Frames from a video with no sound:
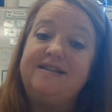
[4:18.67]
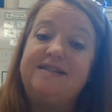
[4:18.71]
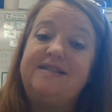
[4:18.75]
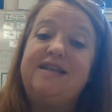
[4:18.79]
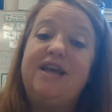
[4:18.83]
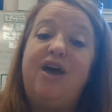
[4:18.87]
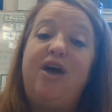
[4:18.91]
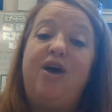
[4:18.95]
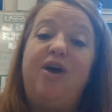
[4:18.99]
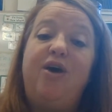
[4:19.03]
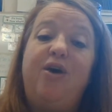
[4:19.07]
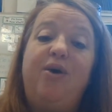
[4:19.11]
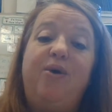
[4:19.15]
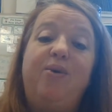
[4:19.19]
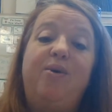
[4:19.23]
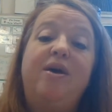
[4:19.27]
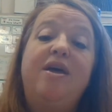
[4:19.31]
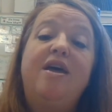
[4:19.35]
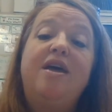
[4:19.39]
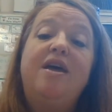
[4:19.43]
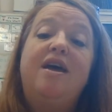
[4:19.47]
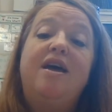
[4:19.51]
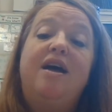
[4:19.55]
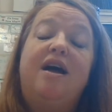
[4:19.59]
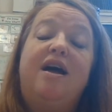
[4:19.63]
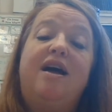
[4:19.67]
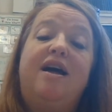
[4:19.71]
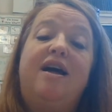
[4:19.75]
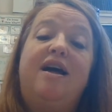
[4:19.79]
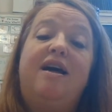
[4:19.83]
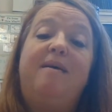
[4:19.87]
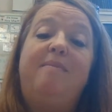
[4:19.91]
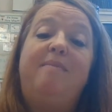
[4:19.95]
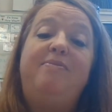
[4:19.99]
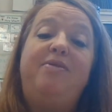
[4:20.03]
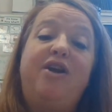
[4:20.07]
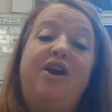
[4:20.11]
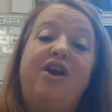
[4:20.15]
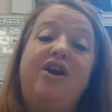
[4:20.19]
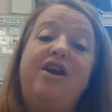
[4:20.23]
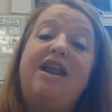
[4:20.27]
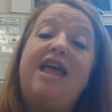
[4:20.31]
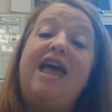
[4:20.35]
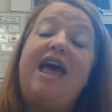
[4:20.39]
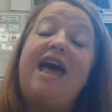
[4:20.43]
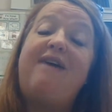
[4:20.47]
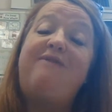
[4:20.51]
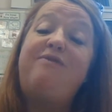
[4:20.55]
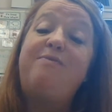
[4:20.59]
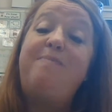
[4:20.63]
So they're going
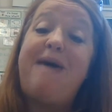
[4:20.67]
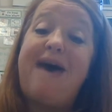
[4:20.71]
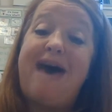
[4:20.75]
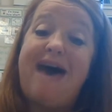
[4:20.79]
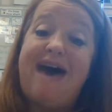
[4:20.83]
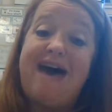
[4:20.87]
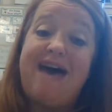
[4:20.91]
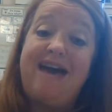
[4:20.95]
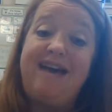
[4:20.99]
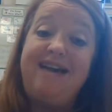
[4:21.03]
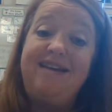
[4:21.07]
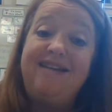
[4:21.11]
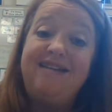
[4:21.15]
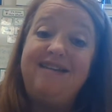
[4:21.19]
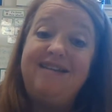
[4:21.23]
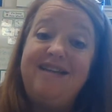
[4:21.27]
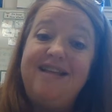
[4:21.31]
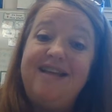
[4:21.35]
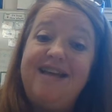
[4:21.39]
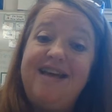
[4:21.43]
to have a bag.